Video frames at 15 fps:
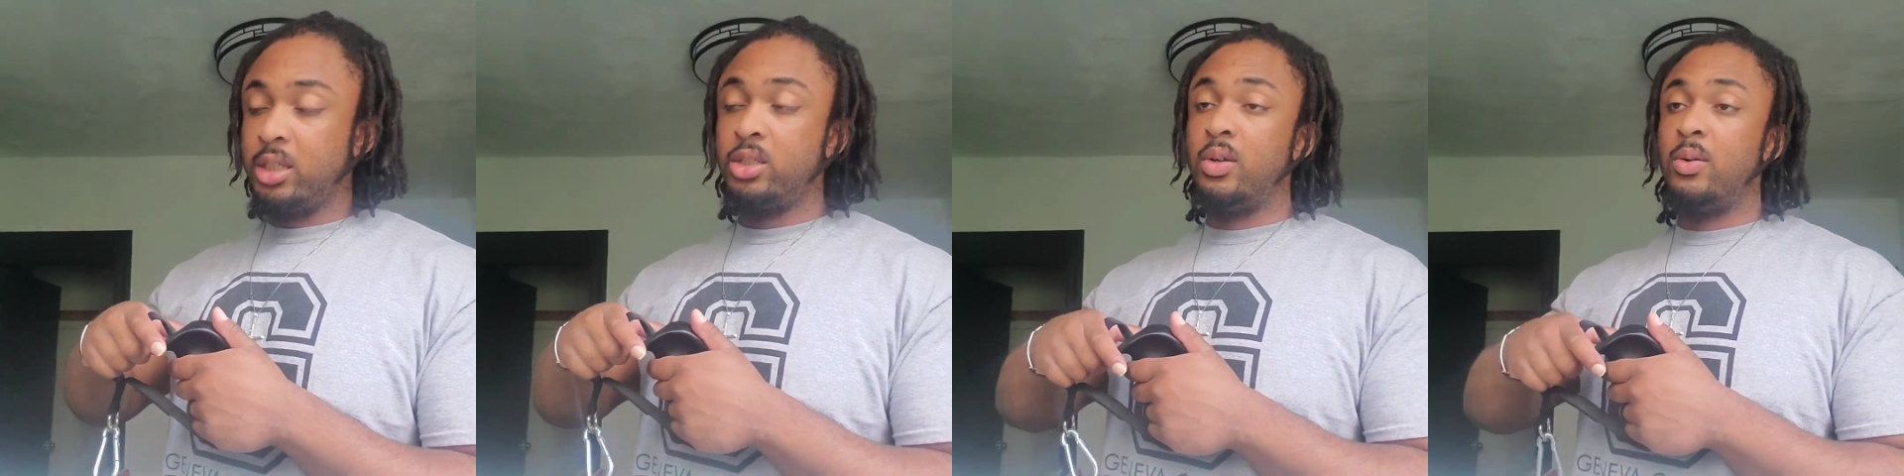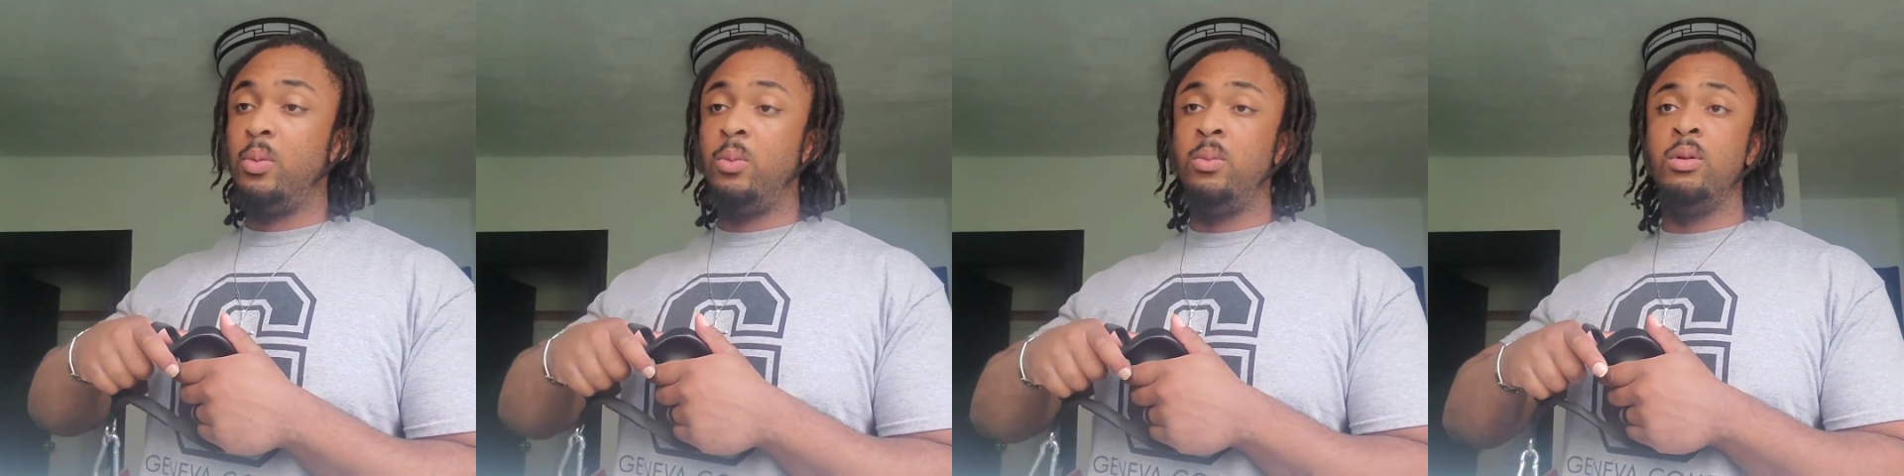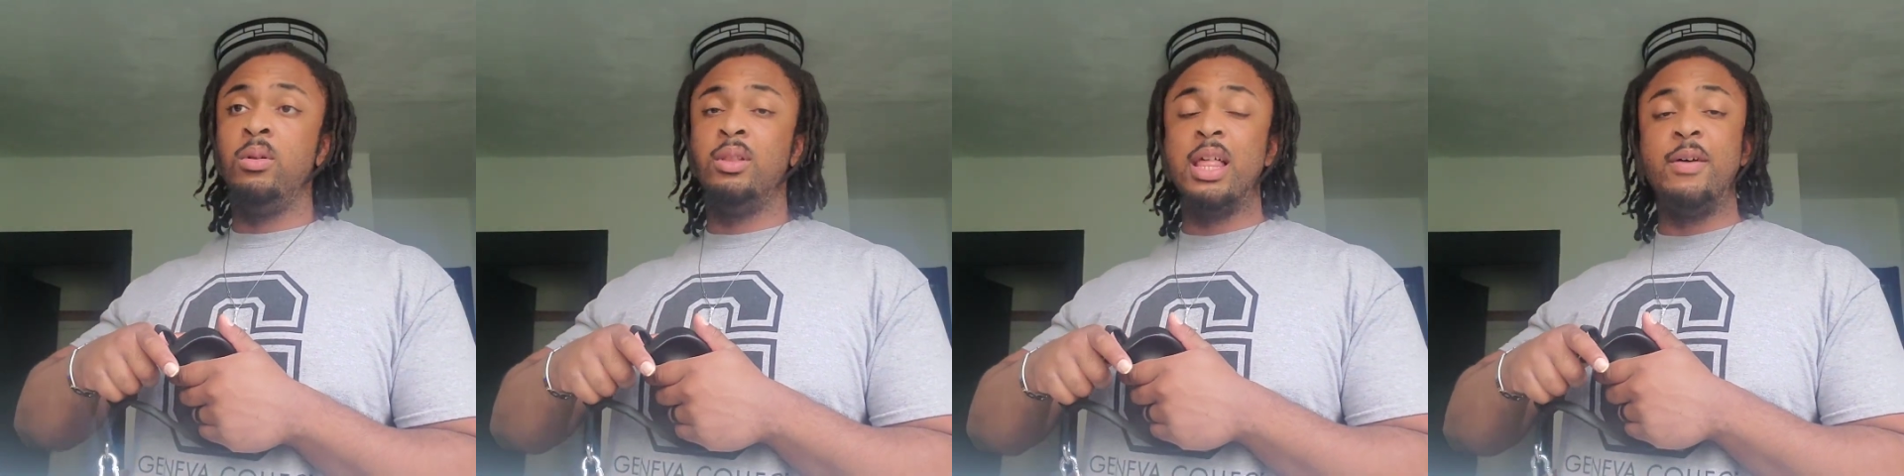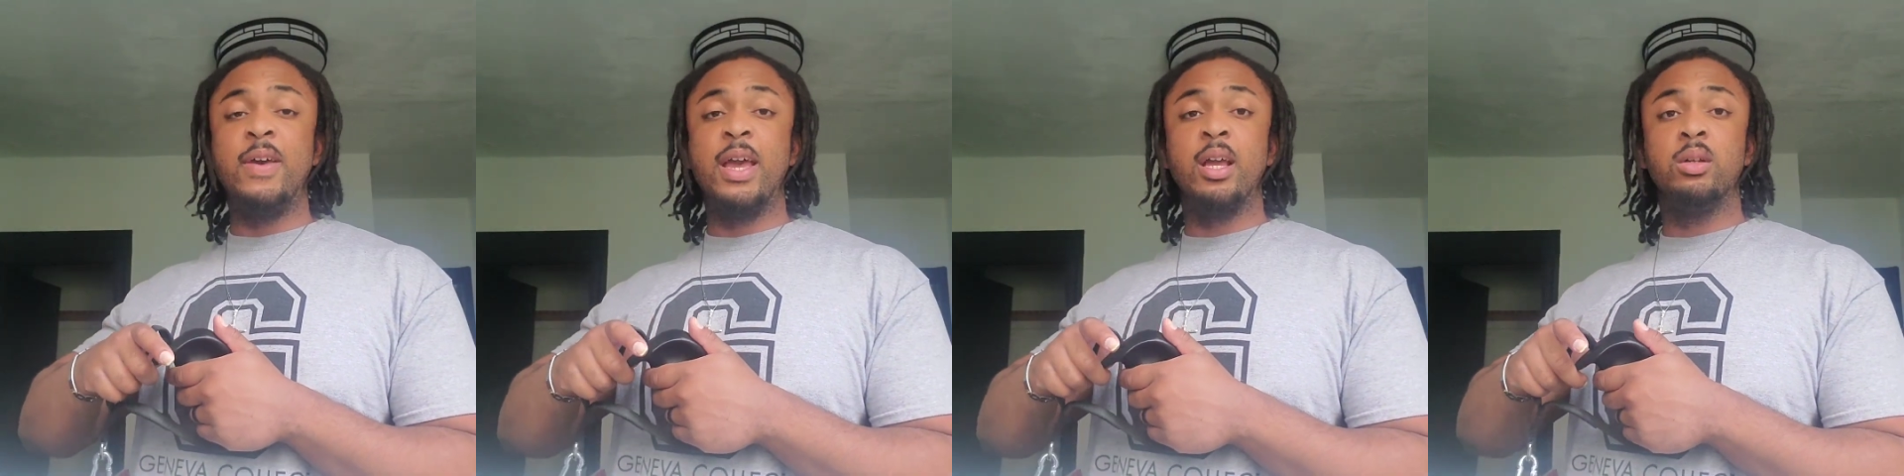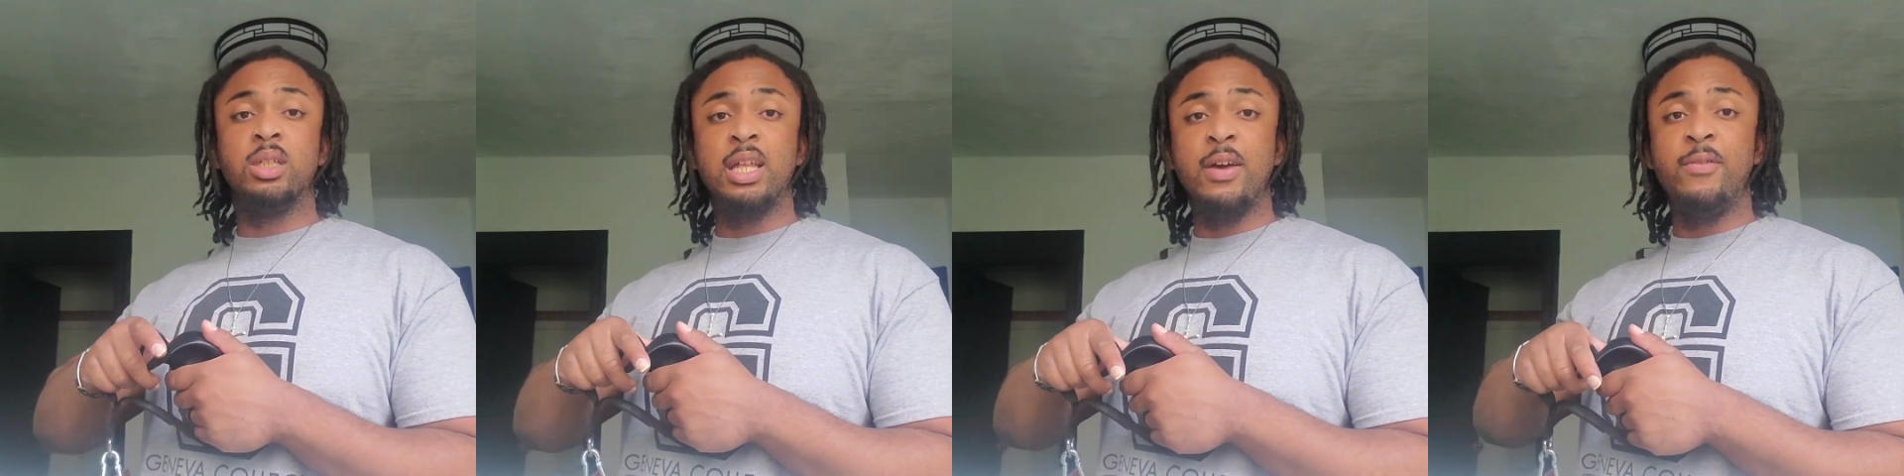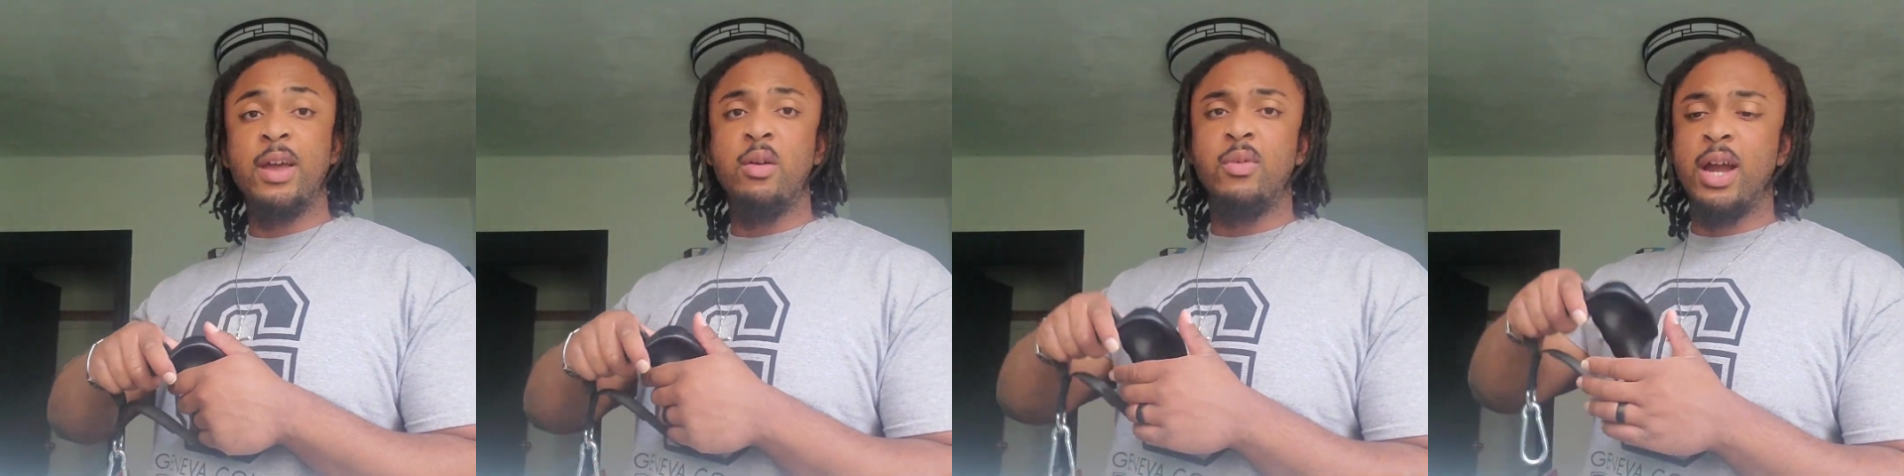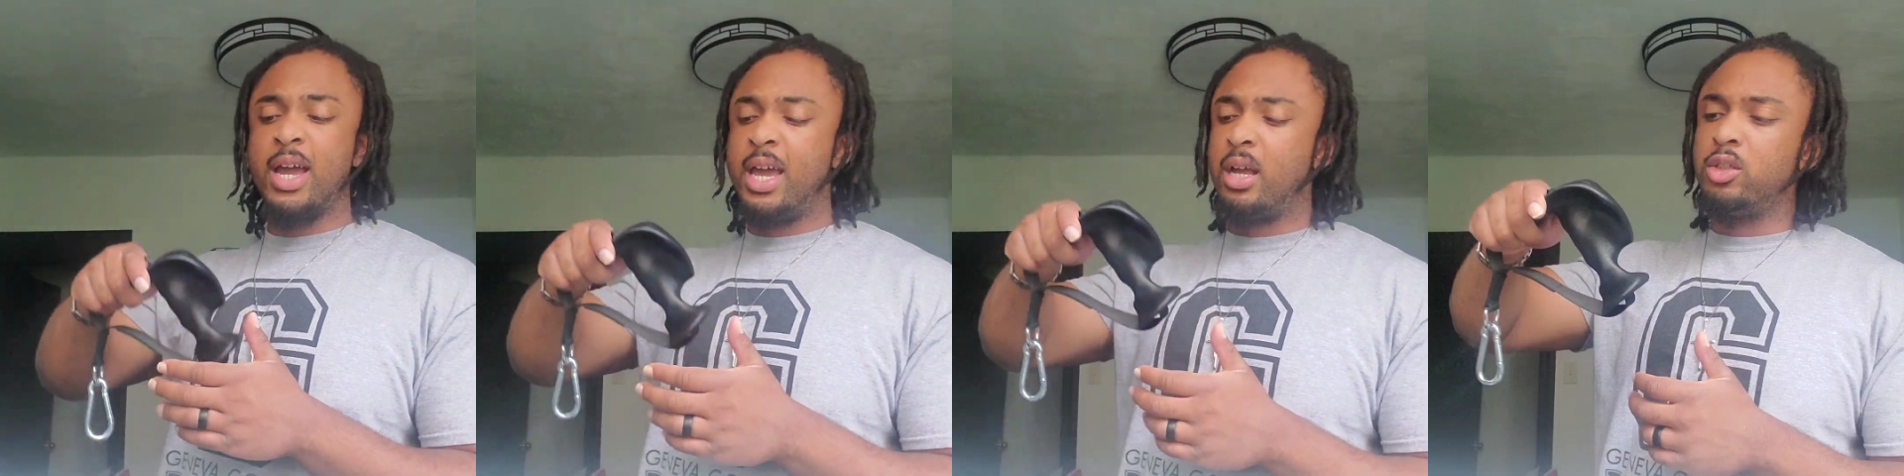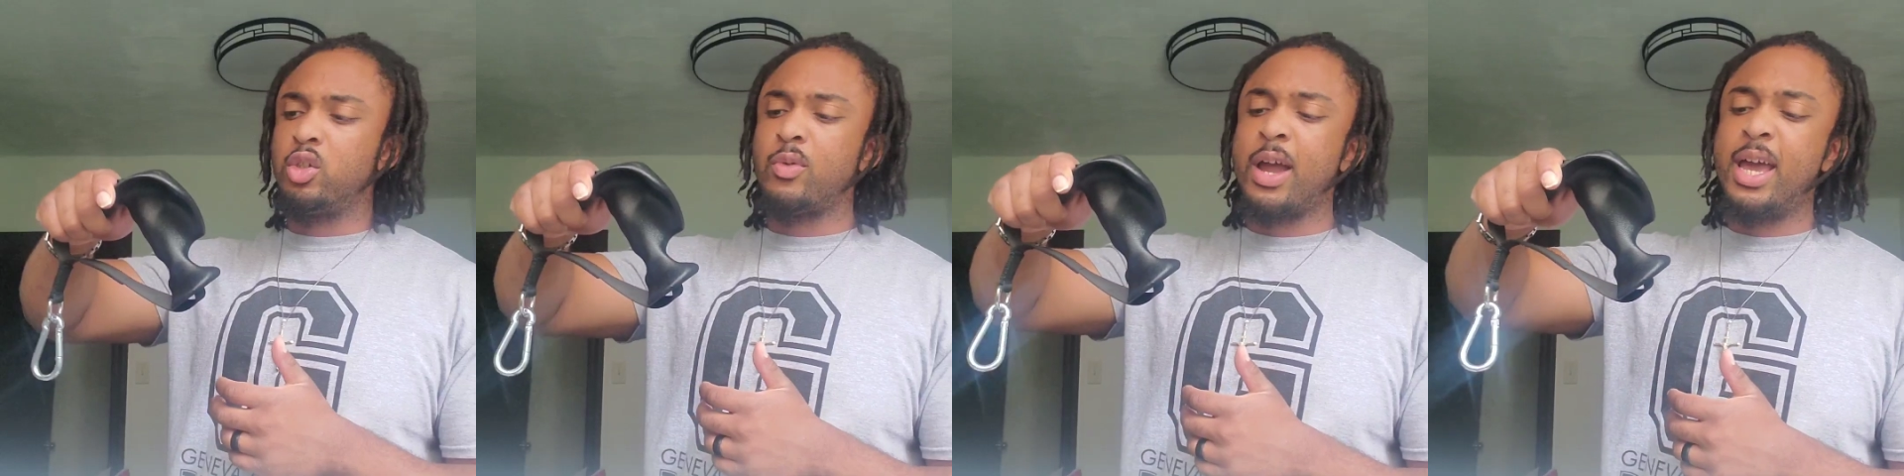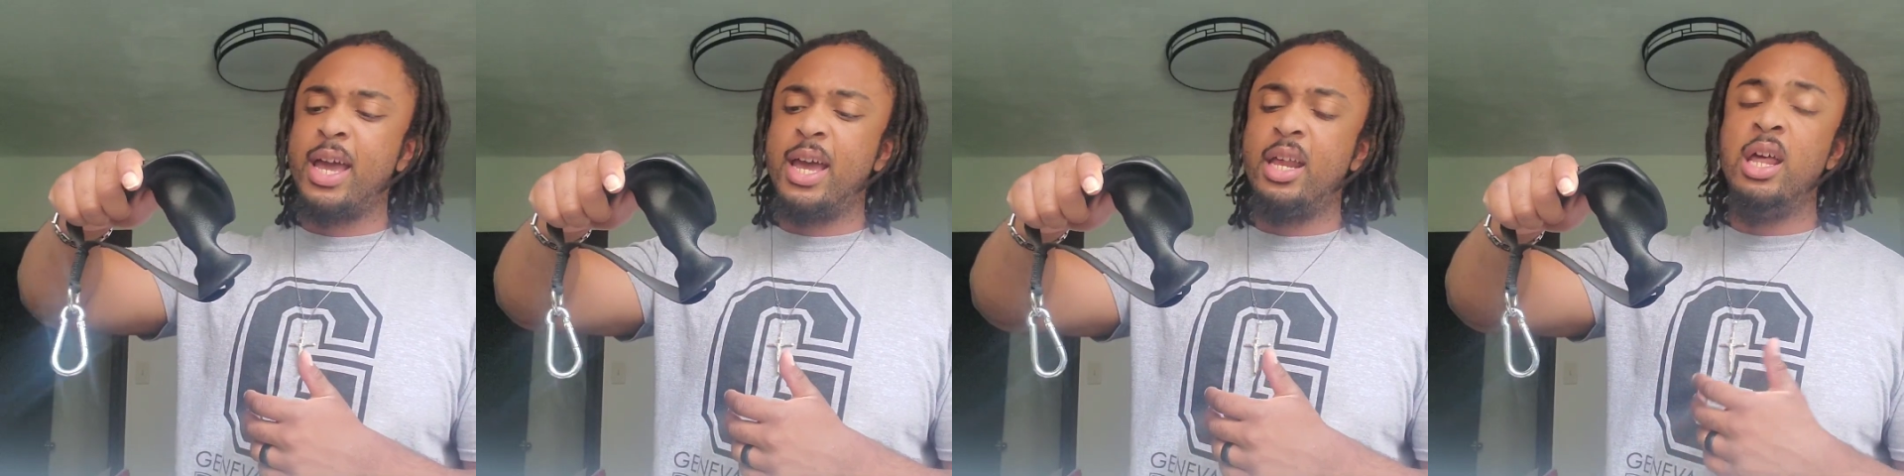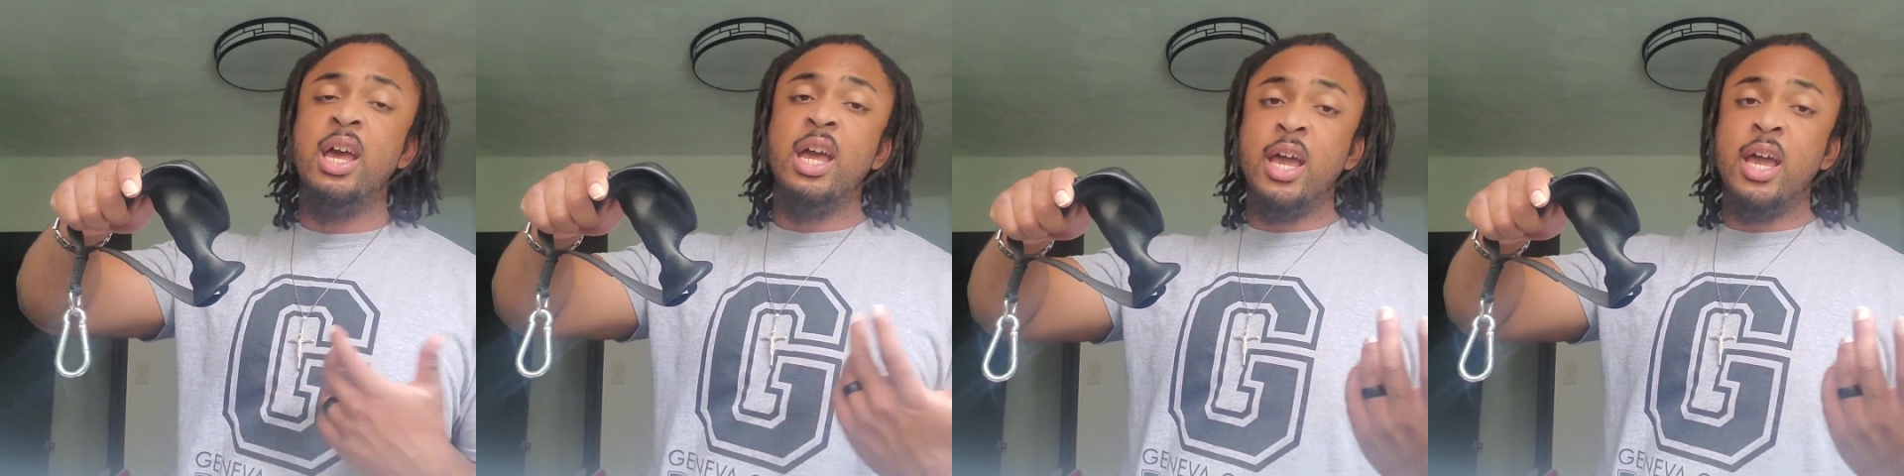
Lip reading: So left hand goes to left hand, right hand goes to right hand.